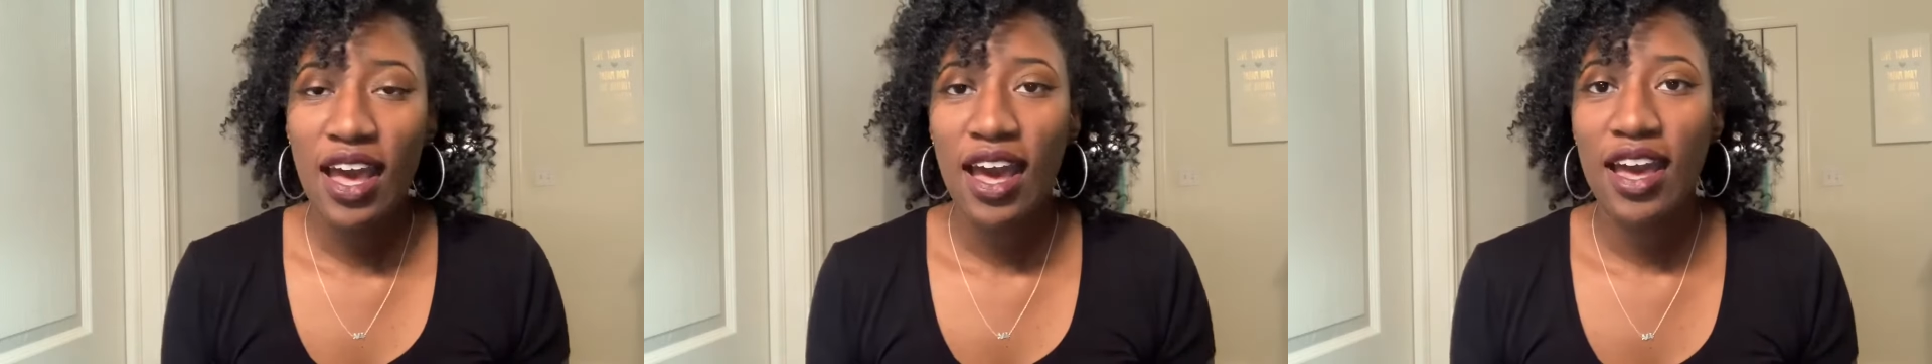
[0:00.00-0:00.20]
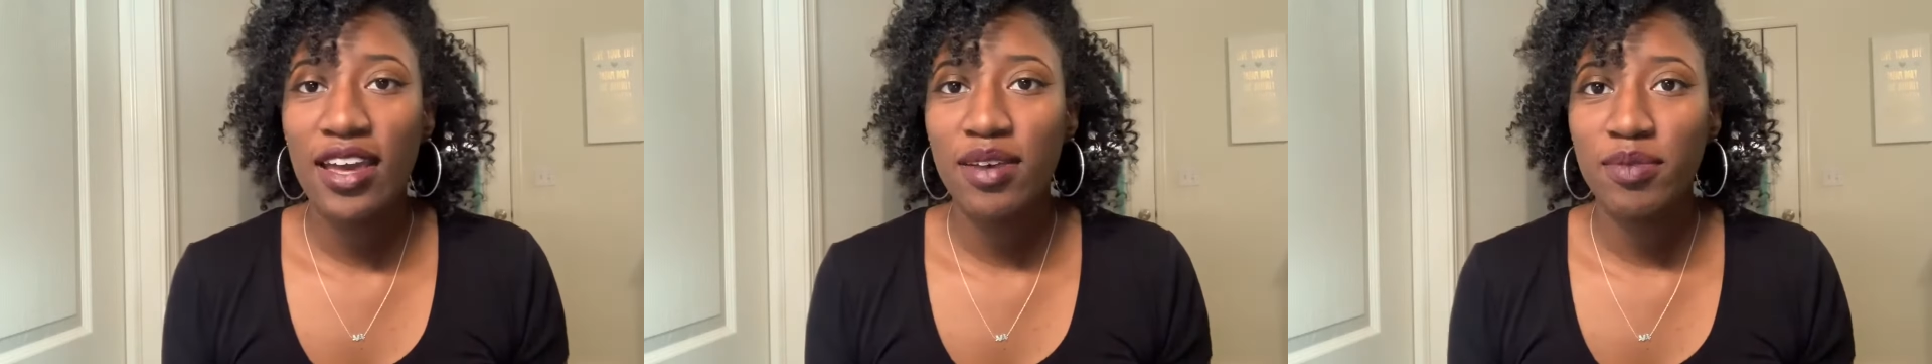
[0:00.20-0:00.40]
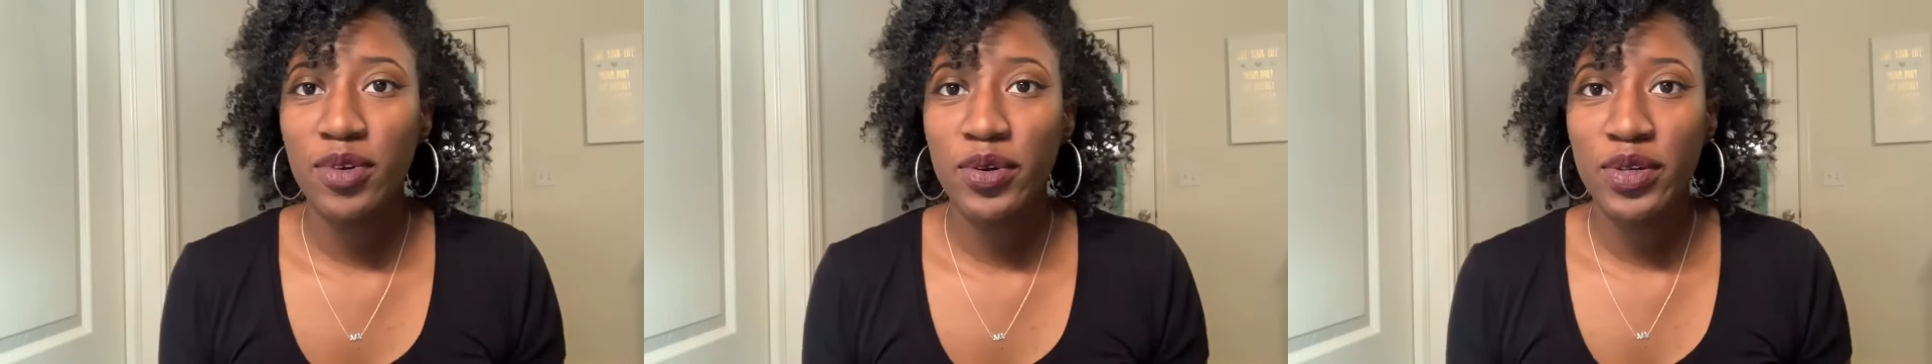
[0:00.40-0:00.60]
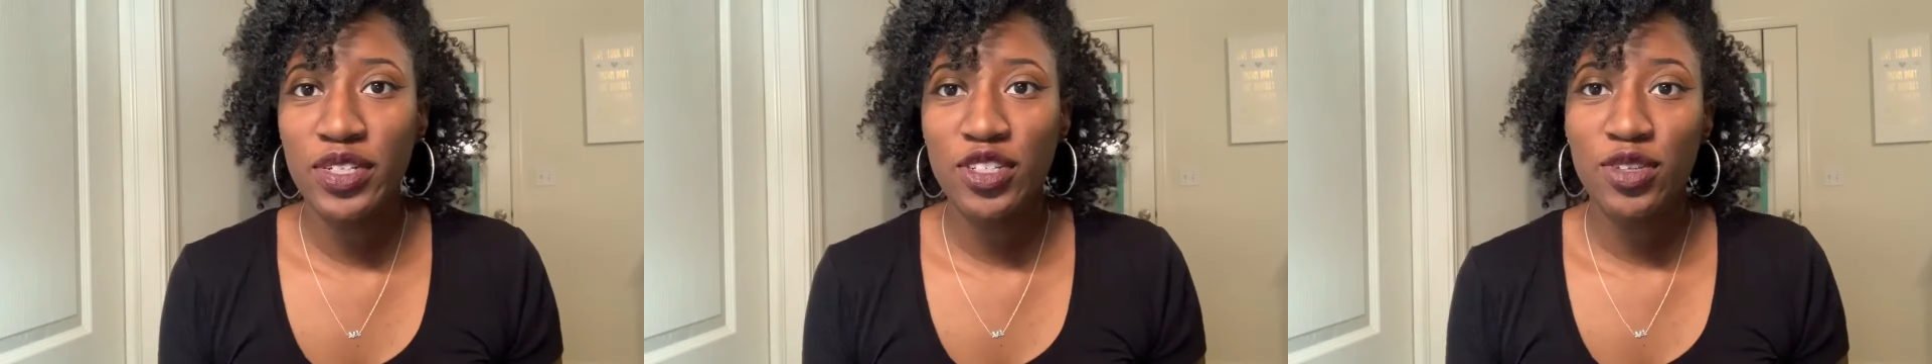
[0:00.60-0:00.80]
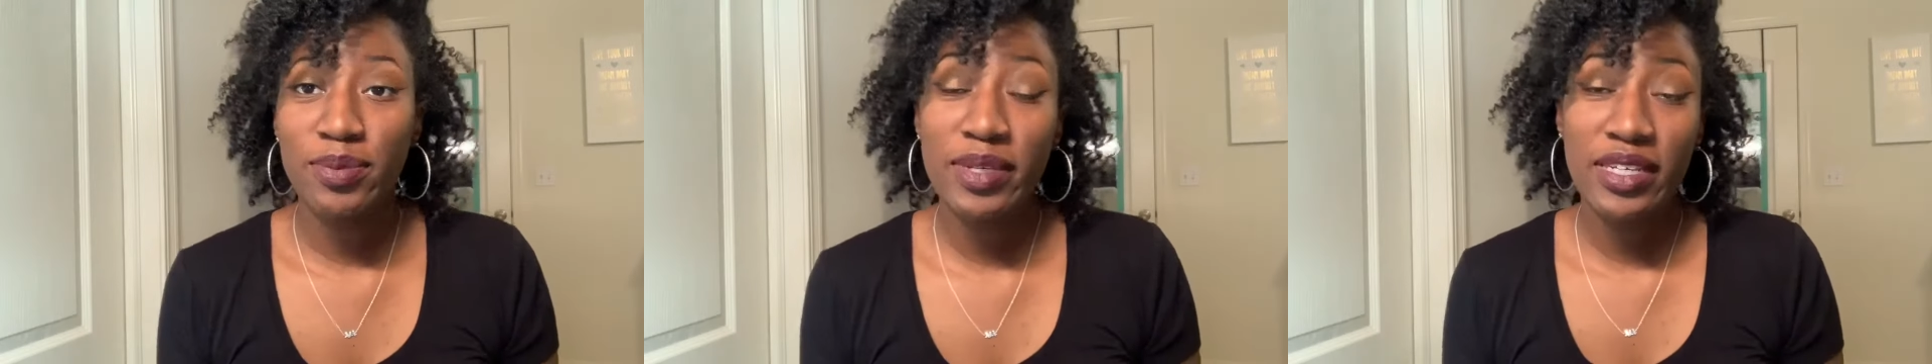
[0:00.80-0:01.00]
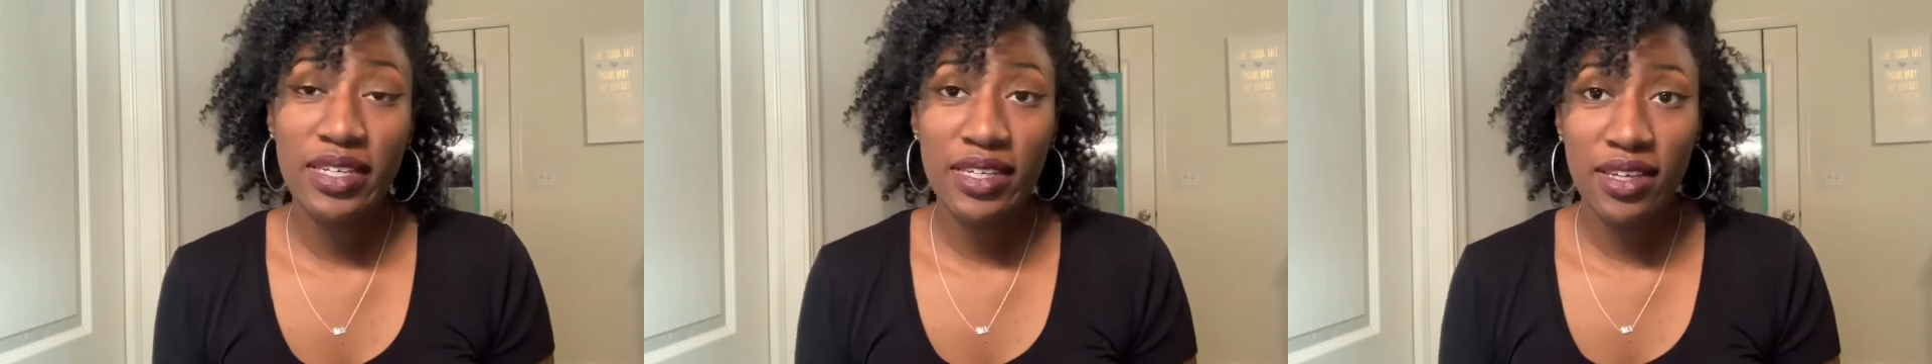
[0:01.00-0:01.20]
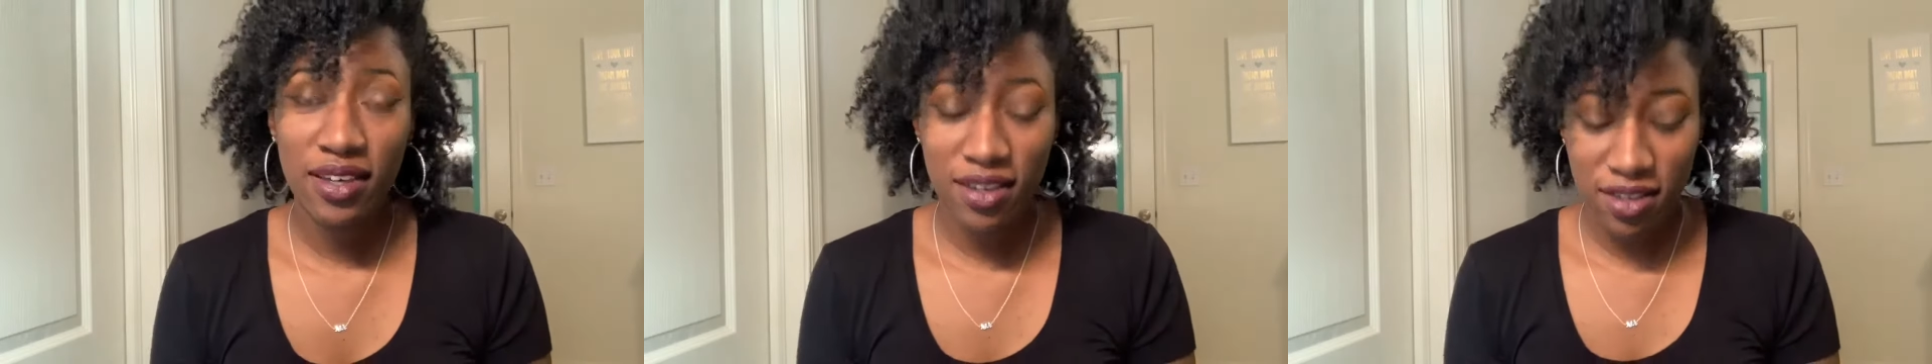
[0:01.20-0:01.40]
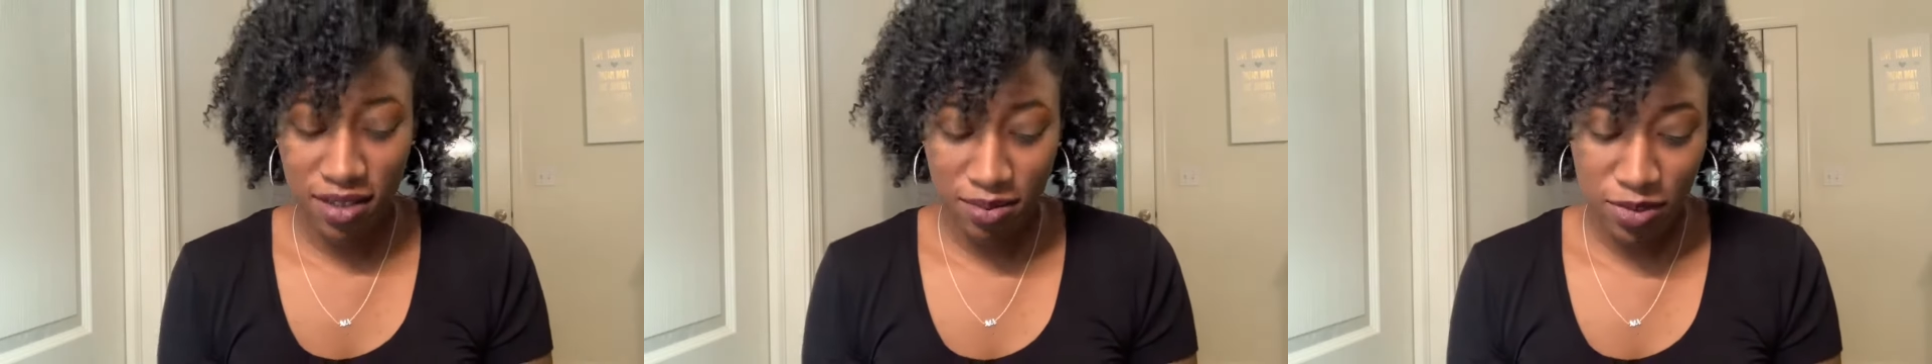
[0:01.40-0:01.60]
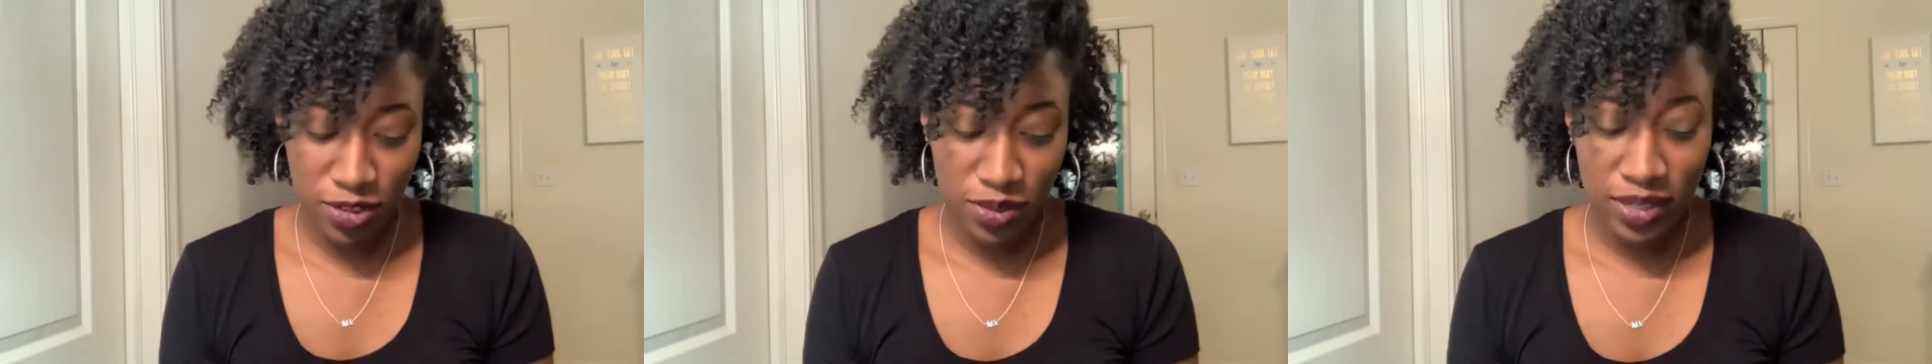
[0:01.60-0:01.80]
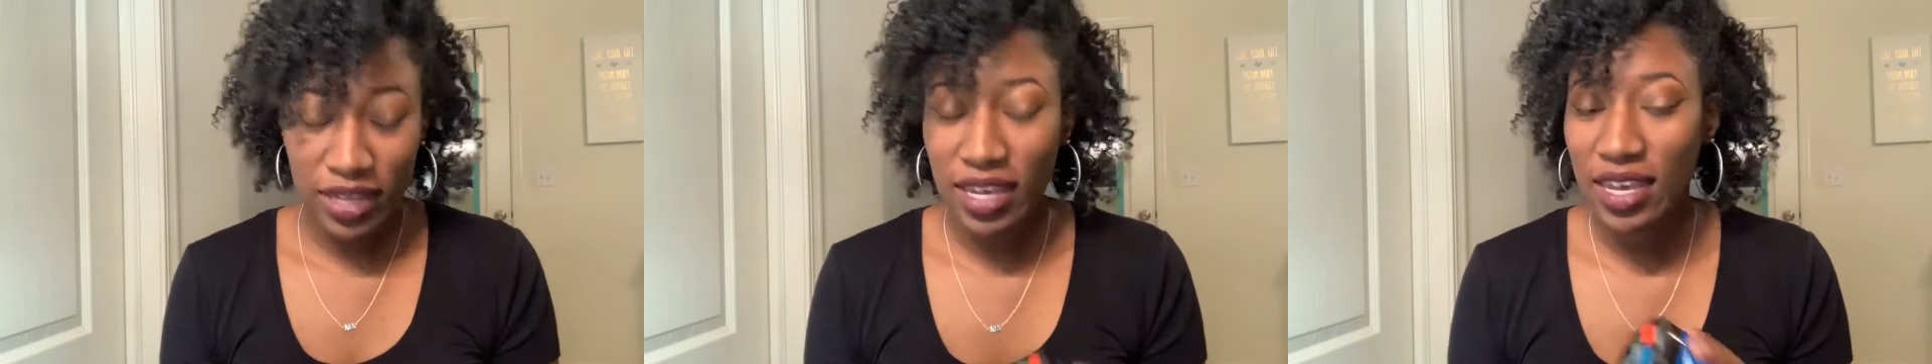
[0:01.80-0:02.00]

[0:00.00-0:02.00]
I am going to be doing